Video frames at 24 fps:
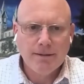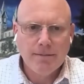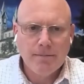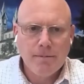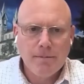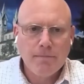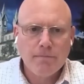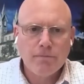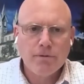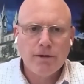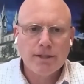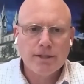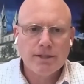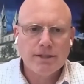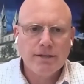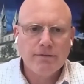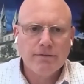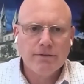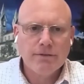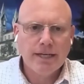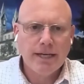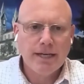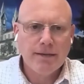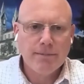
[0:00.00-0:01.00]
I'm impressed
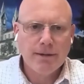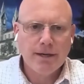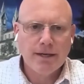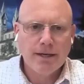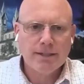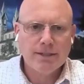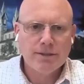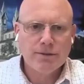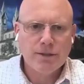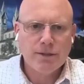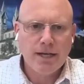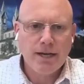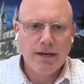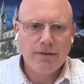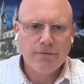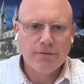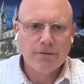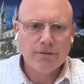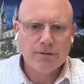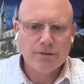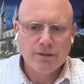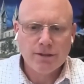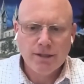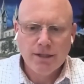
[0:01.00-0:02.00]
every day by his
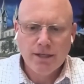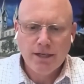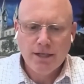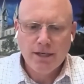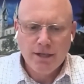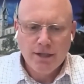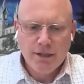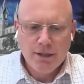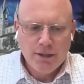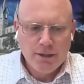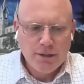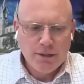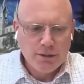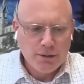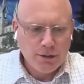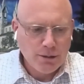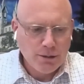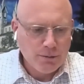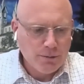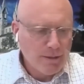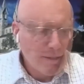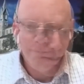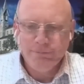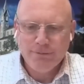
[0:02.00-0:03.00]
efforts.
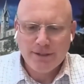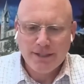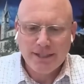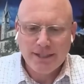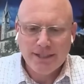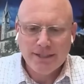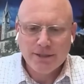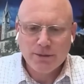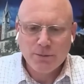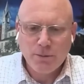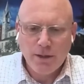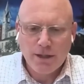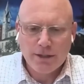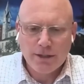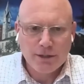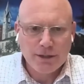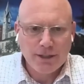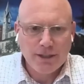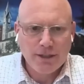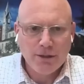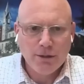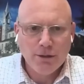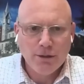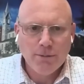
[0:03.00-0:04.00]
So hopefully he is
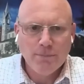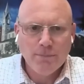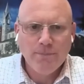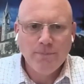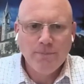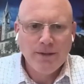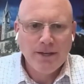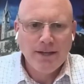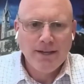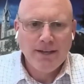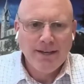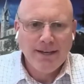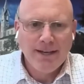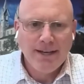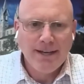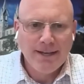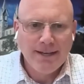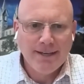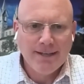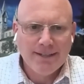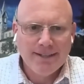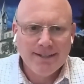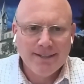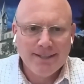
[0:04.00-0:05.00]
watching at home
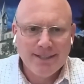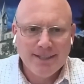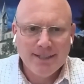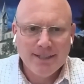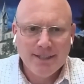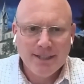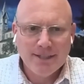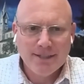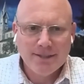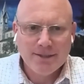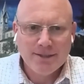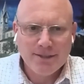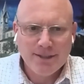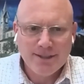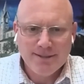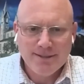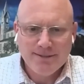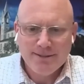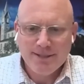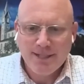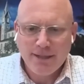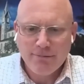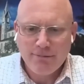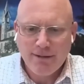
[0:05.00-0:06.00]
and he does
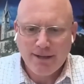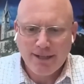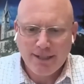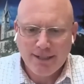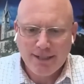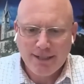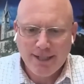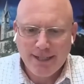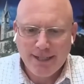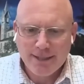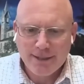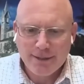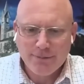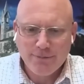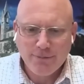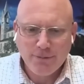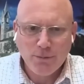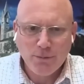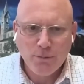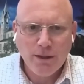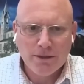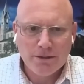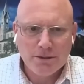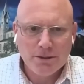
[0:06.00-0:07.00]
get recognized
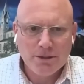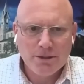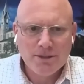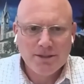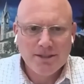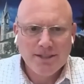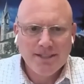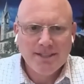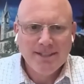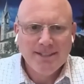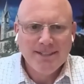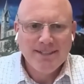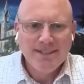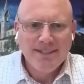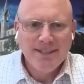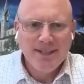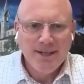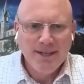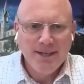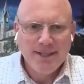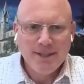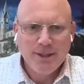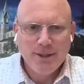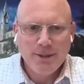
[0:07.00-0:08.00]
for once
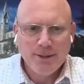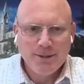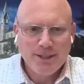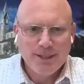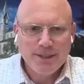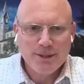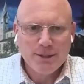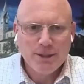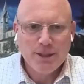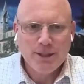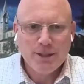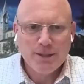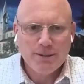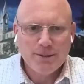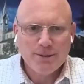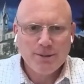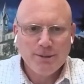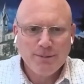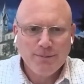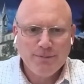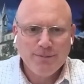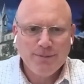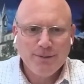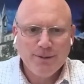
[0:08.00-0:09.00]
in all these years
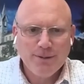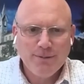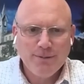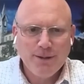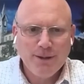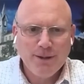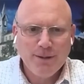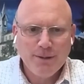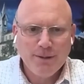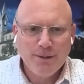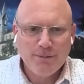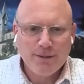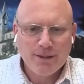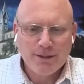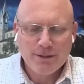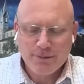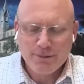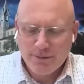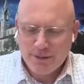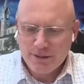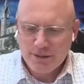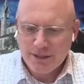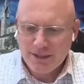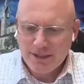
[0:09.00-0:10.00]
of all the
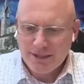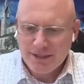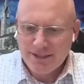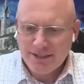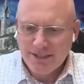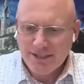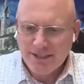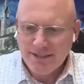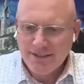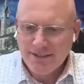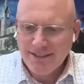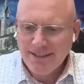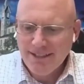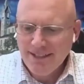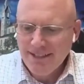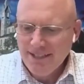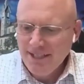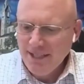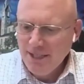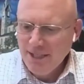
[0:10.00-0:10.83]
restoration he's done.